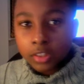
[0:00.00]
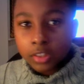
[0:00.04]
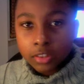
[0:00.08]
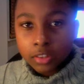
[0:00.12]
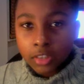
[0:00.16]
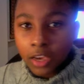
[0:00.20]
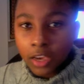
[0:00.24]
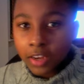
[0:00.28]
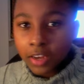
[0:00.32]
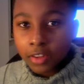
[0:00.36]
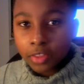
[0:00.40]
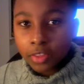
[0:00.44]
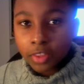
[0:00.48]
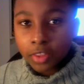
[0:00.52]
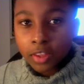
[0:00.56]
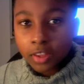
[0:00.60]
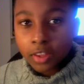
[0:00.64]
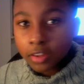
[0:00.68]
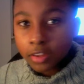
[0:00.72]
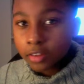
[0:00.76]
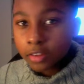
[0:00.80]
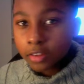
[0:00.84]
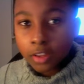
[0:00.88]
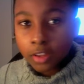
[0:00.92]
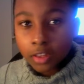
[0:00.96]
kind of
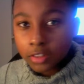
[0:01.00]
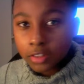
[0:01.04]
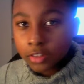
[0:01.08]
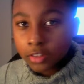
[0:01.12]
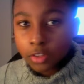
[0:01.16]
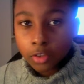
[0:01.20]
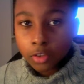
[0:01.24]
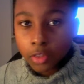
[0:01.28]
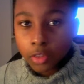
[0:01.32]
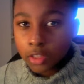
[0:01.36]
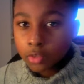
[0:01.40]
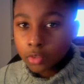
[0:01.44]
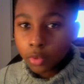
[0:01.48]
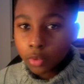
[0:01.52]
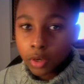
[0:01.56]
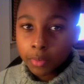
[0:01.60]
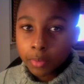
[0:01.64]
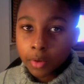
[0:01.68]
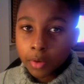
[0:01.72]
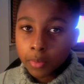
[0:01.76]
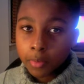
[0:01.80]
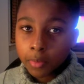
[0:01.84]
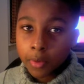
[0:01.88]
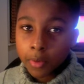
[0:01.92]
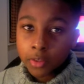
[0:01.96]
thing, and so that's why I'm
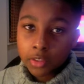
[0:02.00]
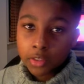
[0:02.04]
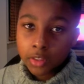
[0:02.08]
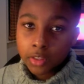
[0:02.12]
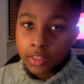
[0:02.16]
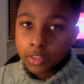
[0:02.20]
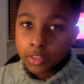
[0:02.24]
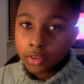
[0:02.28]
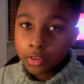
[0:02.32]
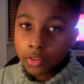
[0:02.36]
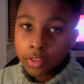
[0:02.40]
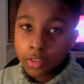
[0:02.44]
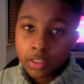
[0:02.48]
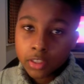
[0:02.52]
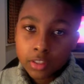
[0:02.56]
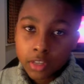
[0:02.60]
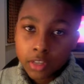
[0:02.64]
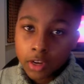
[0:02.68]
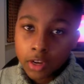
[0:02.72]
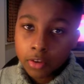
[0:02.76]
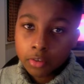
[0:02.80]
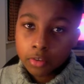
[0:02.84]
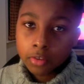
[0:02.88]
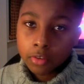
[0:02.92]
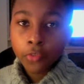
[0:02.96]
going to be posting these on this
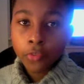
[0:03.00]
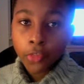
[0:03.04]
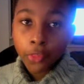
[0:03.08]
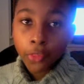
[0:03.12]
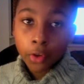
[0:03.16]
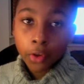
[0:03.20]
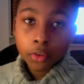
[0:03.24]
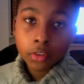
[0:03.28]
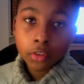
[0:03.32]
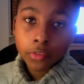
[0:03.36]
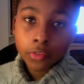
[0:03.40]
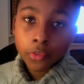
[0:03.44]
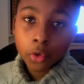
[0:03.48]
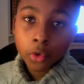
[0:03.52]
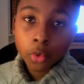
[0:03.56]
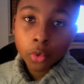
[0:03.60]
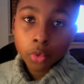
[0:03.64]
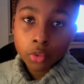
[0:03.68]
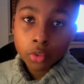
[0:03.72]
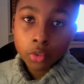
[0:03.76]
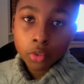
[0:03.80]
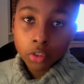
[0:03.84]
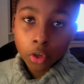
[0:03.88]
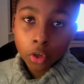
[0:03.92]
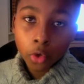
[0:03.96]
channel. Those of you who
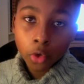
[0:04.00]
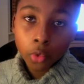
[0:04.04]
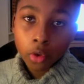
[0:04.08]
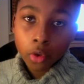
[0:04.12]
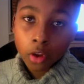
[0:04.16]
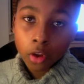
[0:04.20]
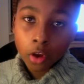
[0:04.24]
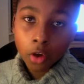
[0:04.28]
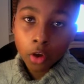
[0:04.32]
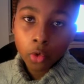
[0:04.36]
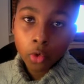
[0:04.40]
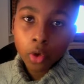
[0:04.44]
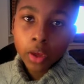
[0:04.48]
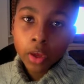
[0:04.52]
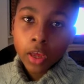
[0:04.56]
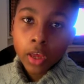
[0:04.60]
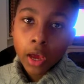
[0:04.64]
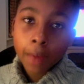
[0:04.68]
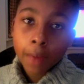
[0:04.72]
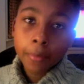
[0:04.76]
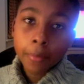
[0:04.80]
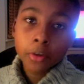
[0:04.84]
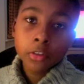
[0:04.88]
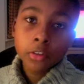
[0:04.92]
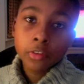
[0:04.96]
don't know, I
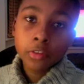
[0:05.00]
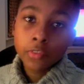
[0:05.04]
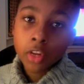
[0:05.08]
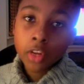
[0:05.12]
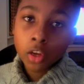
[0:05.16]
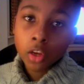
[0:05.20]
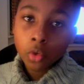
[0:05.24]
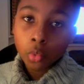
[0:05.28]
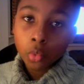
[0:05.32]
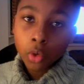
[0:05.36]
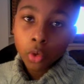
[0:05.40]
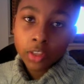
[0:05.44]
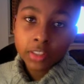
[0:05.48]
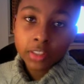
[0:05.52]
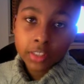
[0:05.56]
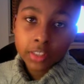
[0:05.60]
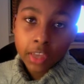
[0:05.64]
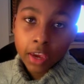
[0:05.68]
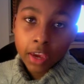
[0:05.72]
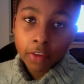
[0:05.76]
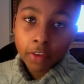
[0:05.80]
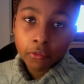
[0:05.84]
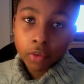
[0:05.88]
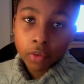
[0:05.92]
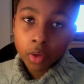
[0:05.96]
post a video once
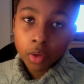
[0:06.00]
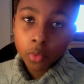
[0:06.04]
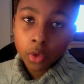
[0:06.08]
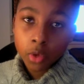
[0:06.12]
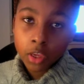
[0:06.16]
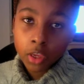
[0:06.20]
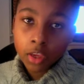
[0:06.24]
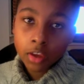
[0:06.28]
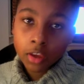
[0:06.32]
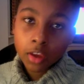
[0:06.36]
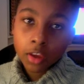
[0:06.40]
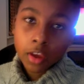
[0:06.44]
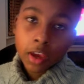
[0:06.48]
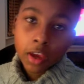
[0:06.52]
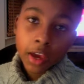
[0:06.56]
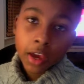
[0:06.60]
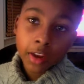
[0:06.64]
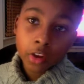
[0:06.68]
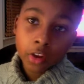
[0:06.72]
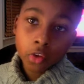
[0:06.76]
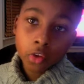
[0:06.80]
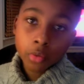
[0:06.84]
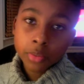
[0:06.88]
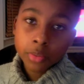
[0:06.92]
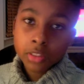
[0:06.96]
every week, and I
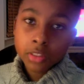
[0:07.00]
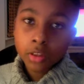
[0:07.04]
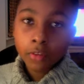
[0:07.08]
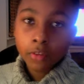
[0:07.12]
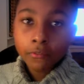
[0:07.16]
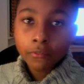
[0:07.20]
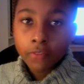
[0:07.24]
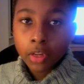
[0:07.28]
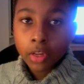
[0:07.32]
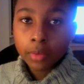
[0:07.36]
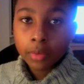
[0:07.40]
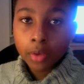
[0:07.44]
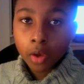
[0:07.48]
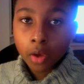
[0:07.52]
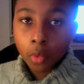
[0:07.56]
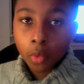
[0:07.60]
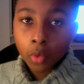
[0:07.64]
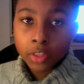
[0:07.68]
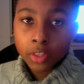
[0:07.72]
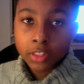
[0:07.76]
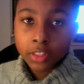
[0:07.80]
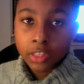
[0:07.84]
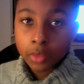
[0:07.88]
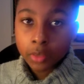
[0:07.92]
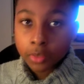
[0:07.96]
normally start filming on
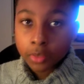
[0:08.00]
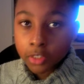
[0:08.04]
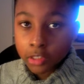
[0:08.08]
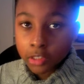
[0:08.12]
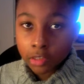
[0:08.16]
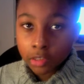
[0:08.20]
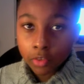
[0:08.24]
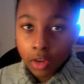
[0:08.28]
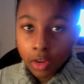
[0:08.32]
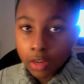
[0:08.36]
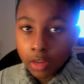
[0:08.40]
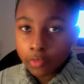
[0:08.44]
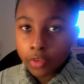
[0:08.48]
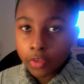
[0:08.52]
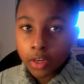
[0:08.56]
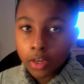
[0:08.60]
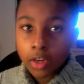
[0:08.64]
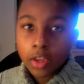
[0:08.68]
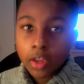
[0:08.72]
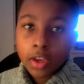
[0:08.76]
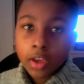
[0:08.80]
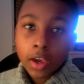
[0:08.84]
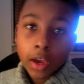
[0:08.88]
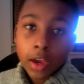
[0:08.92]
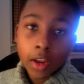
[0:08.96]
Wednesday, which is irrelevant,
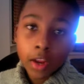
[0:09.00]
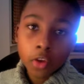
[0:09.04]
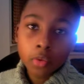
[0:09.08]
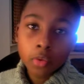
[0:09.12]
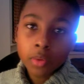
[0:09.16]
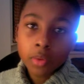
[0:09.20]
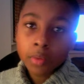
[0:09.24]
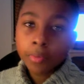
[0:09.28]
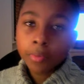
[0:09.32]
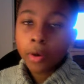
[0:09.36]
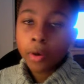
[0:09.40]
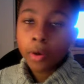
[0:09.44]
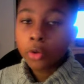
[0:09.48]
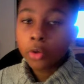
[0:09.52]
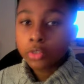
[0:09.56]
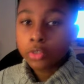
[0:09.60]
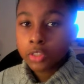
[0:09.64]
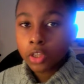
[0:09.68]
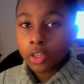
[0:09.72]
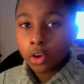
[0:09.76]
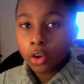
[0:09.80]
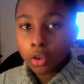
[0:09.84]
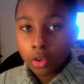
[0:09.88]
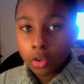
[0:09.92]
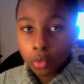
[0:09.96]
and I normally post it
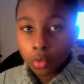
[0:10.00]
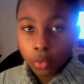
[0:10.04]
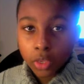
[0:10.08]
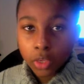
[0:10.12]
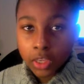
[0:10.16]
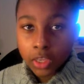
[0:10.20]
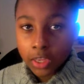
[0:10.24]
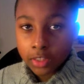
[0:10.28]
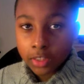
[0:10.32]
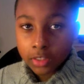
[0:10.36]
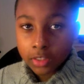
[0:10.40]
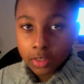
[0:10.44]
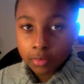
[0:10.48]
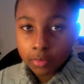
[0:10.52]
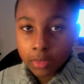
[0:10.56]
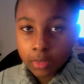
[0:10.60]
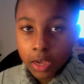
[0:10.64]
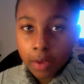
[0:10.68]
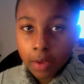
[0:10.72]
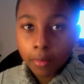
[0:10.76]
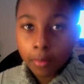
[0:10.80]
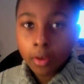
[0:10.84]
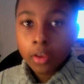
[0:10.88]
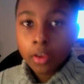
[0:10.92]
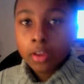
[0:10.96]
on the weekend sometime.
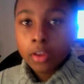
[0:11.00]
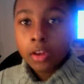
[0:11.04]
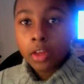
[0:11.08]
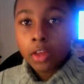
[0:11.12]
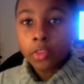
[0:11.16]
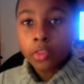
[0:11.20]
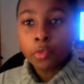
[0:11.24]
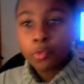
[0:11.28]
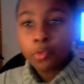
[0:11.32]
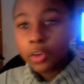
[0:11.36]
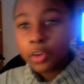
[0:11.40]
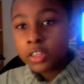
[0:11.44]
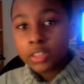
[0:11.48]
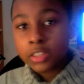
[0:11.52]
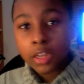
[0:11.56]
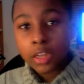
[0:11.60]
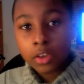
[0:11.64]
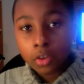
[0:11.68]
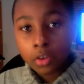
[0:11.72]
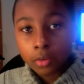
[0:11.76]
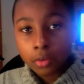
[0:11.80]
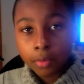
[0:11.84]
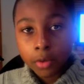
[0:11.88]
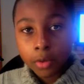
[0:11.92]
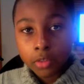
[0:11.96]
Now, the reason I
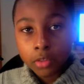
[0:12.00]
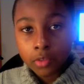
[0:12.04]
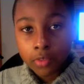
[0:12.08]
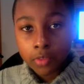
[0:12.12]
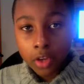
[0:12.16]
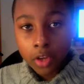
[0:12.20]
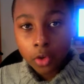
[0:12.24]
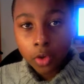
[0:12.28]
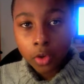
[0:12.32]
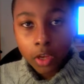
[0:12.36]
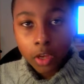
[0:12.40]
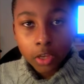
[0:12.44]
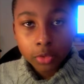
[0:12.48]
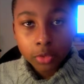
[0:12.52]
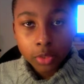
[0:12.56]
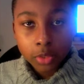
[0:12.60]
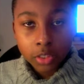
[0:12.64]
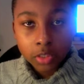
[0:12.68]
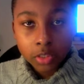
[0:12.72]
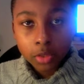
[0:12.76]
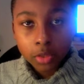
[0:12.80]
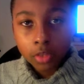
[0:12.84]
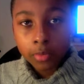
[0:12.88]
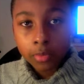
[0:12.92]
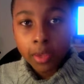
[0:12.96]
couldn't post a video last week is
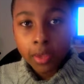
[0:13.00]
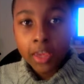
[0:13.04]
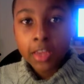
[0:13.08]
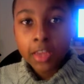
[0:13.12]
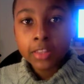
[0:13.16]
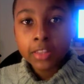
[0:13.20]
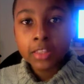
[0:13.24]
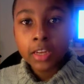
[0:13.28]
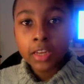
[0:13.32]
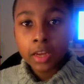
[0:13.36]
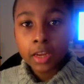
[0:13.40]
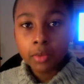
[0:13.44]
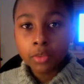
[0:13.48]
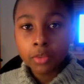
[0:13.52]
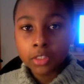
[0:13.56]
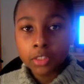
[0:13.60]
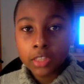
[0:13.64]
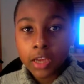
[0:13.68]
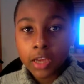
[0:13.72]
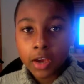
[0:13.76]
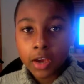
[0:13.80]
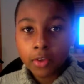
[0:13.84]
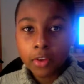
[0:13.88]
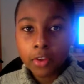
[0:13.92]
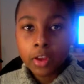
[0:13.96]
because my internet was
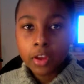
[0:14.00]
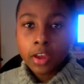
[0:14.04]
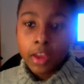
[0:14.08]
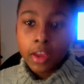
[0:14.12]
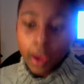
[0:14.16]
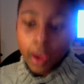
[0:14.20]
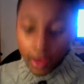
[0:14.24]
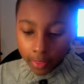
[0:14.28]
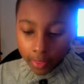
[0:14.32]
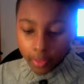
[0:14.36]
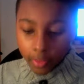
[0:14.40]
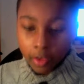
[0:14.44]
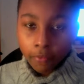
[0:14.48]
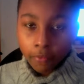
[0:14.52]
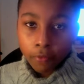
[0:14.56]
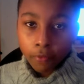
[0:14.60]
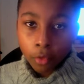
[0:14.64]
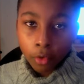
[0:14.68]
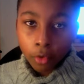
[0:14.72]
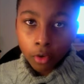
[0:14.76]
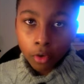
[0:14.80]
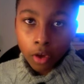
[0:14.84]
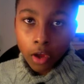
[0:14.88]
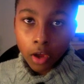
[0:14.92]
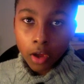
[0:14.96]
down, and
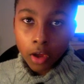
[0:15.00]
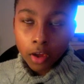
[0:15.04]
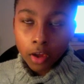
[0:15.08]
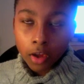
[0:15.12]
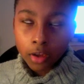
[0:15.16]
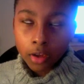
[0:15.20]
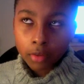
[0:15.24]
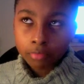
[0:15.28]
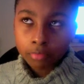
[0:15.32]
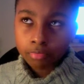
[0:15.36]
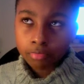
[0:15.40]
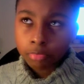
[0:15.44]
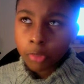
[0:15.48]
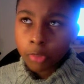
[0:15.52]
therefore, um,